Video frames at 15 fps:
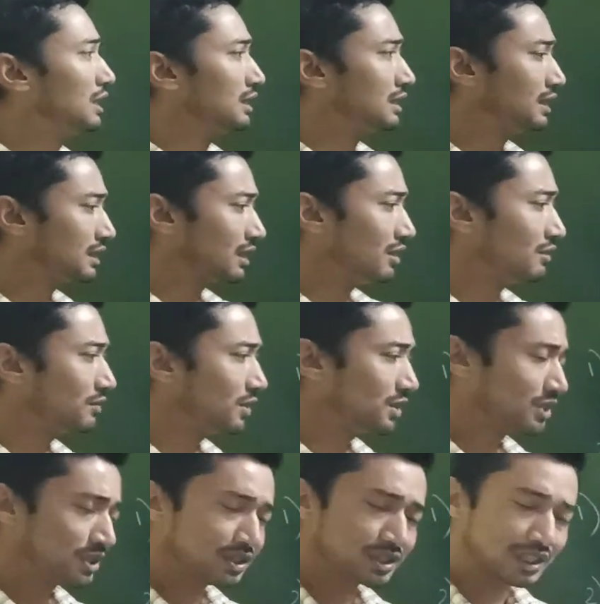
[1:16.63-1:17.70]
This kind of
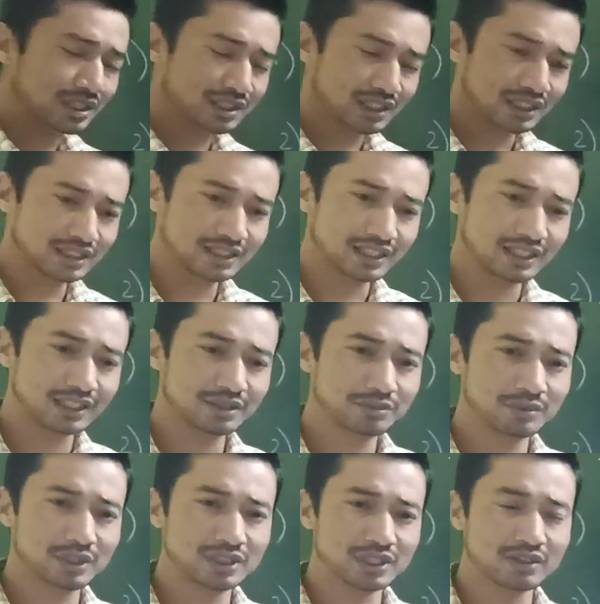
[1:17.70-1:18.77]
questions, as I said,
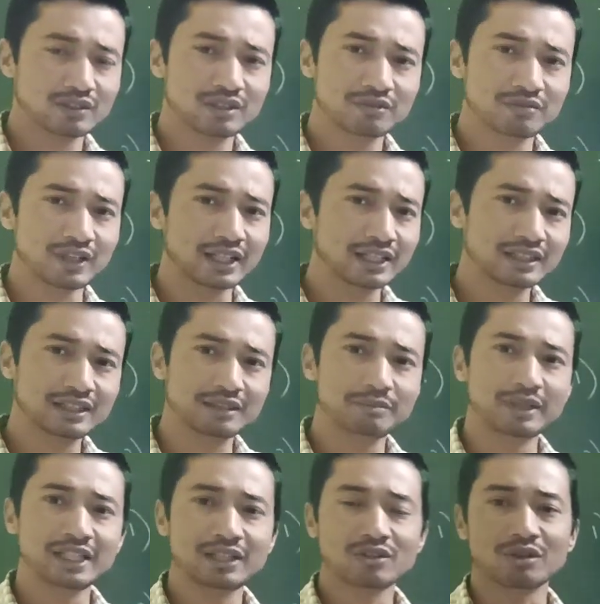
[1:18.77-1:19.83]
we generally find it in
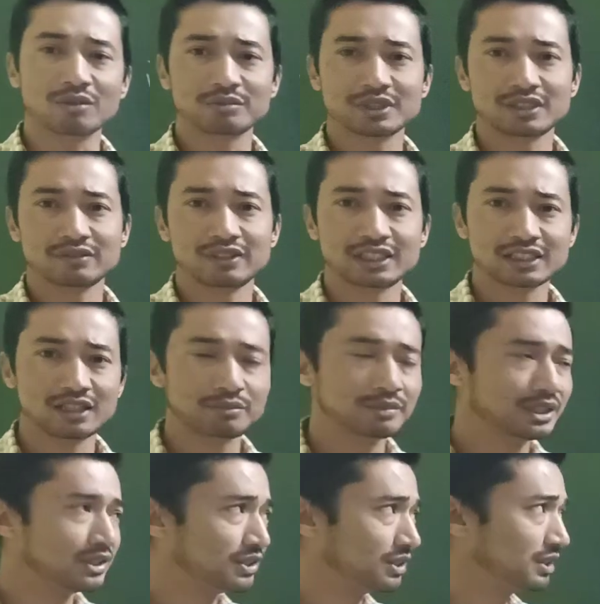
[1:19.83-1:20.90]
many competitive
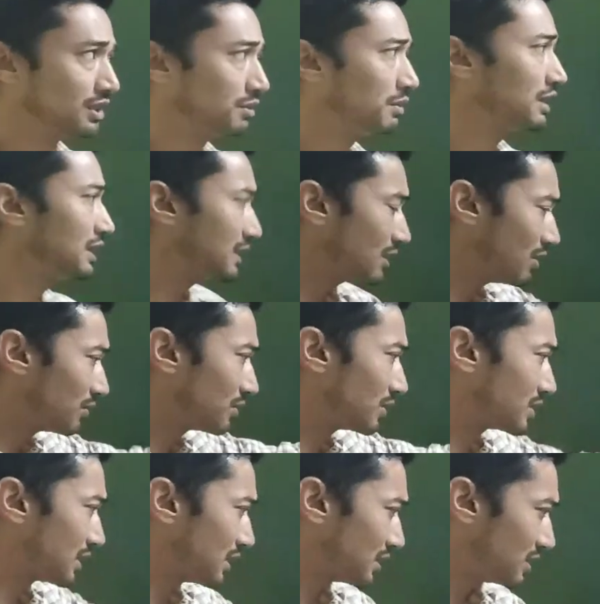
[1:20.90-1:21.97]
examinations. But these, of
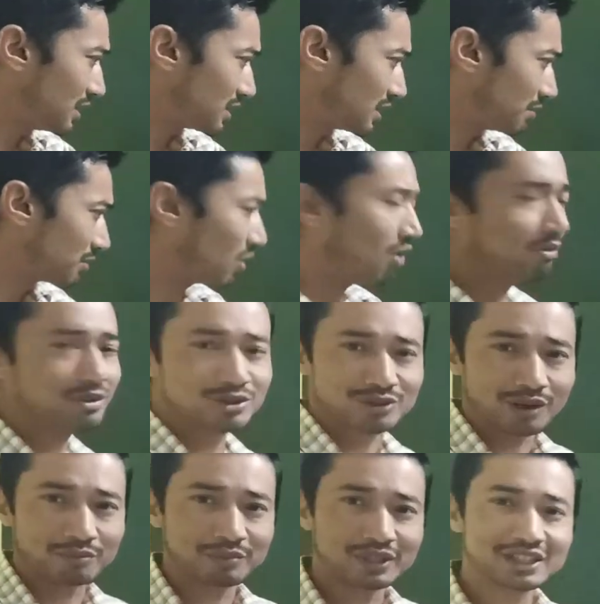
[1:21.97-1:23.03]
course, are just some common
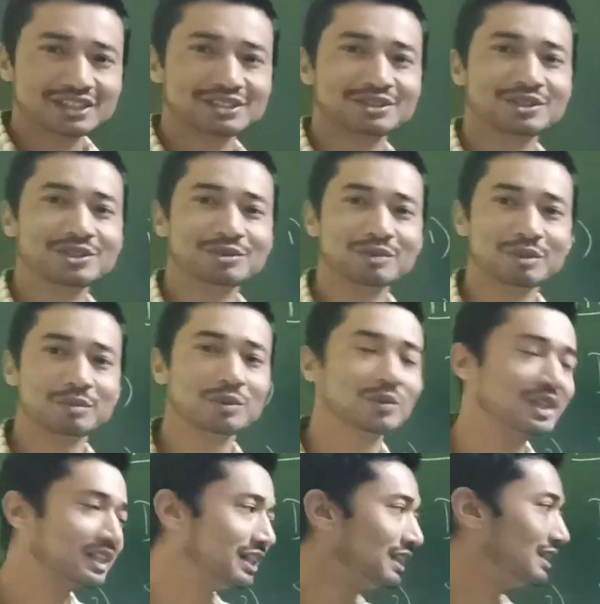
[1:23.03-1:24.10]
topics. So you might be
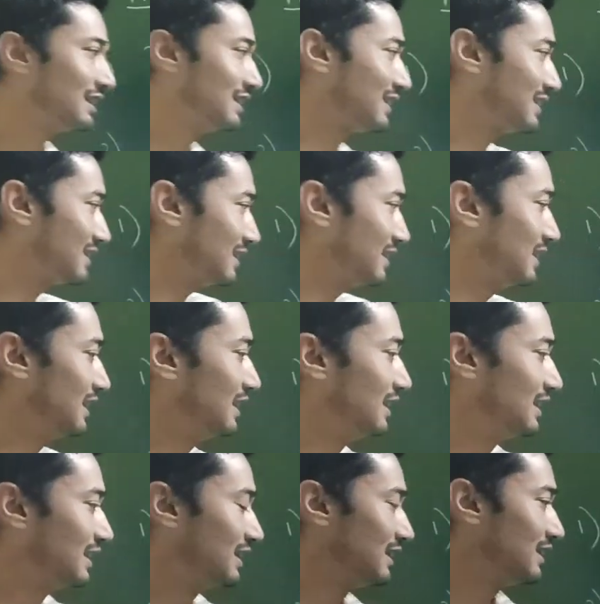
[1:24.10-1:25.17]
wondering, this is
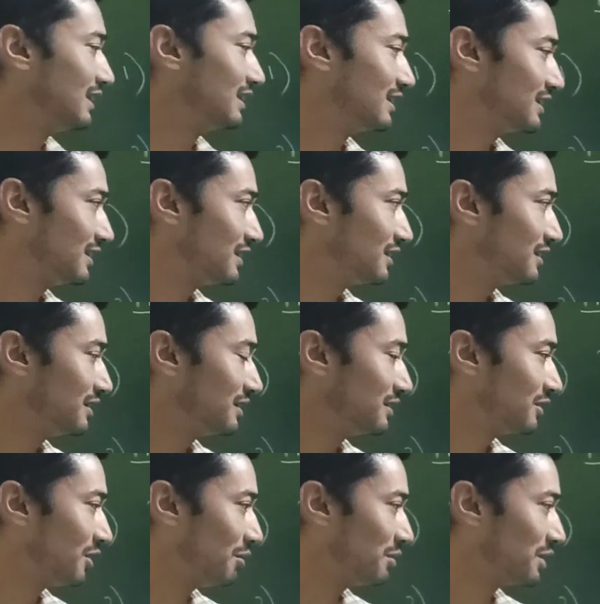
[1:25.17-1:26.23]

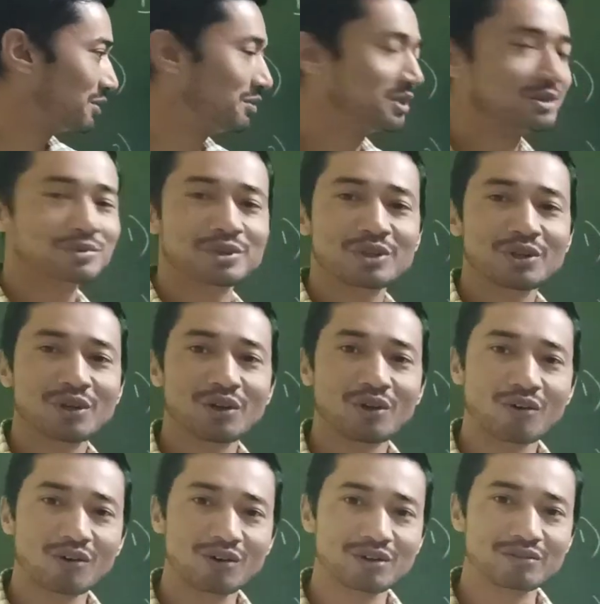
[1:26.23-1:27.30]
certain topics which we
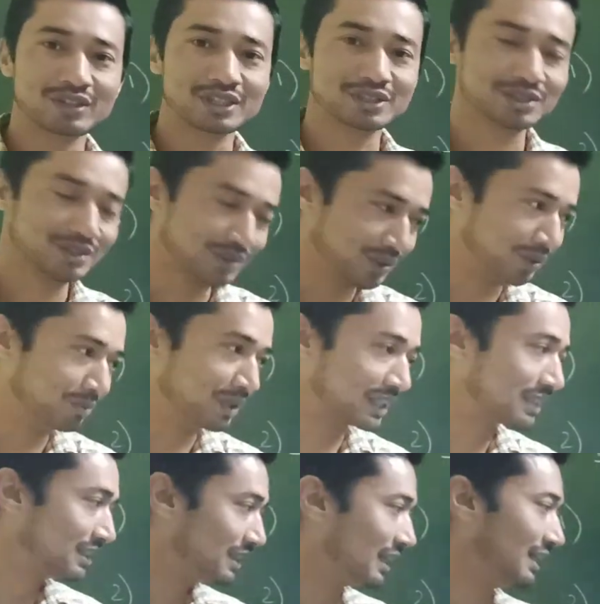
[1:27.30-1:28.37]
all of us know,
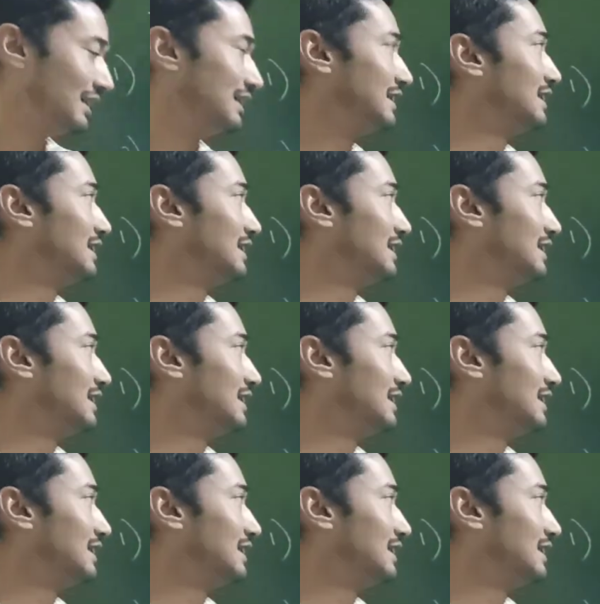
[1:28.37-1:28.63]
but yeah,